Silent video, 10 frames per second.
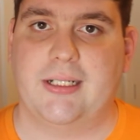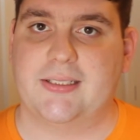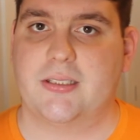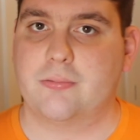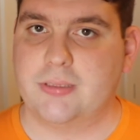
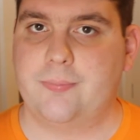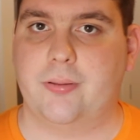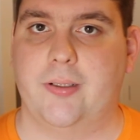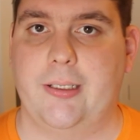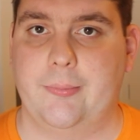has three
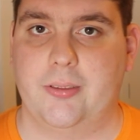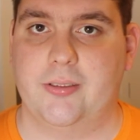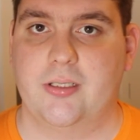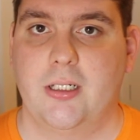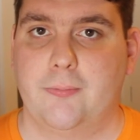
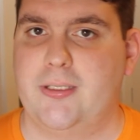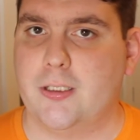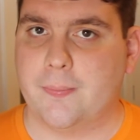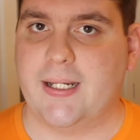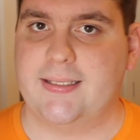parameters, with
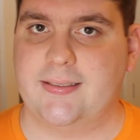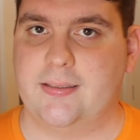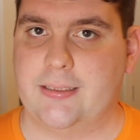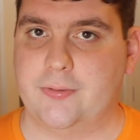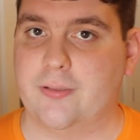the opacity
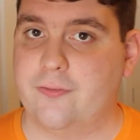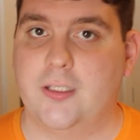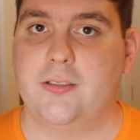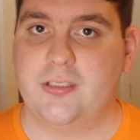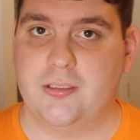level to
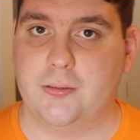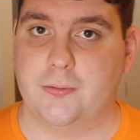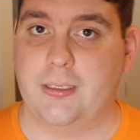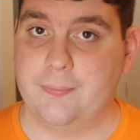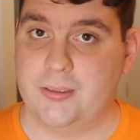fade
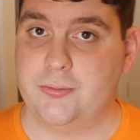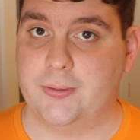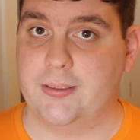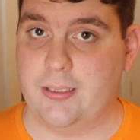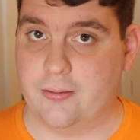to in
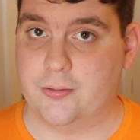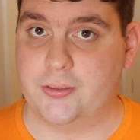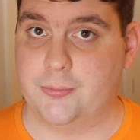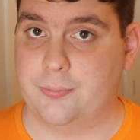between the other two